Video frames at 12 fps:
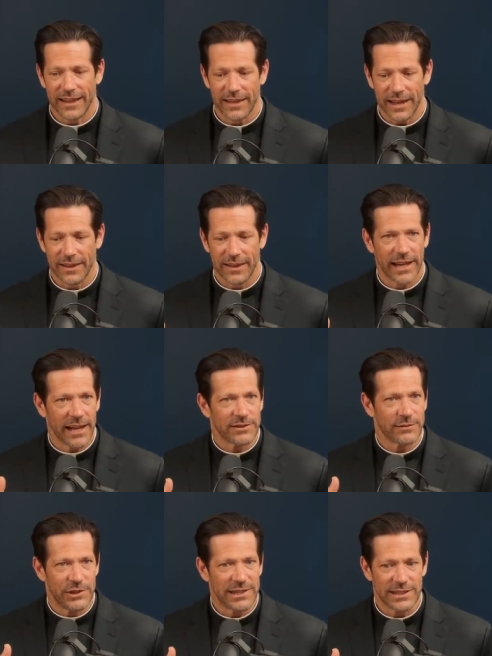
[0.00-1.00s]
in in the gaze
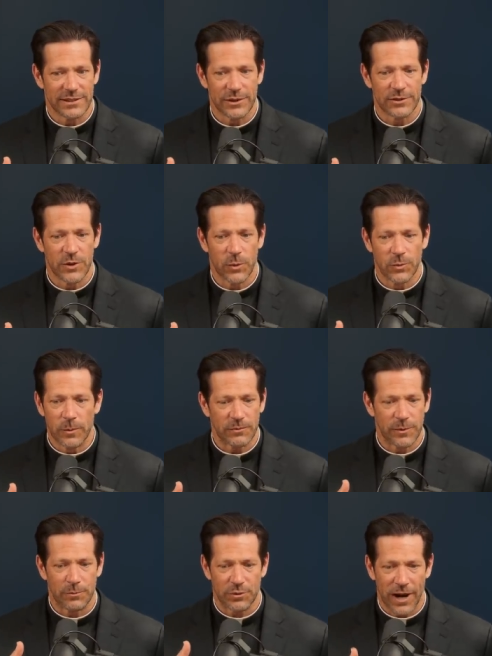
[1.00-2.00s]
of Jesus, there's no room
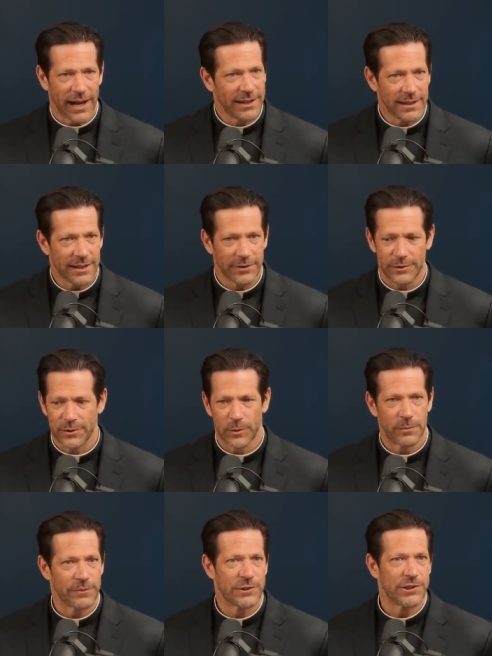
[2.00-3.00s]
for pride and there's no
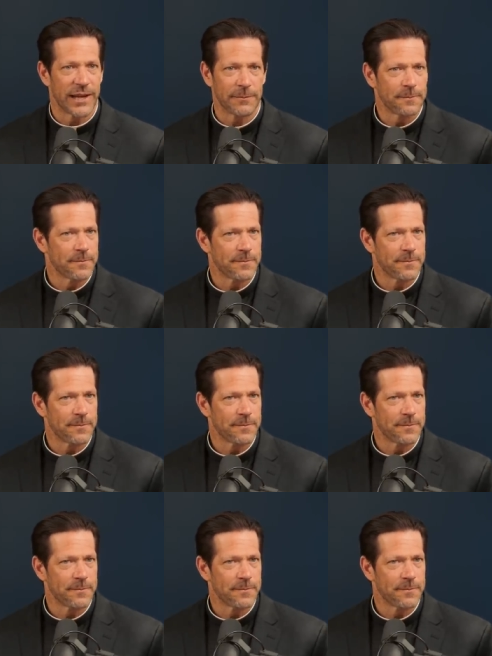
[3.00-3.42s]
room for shame.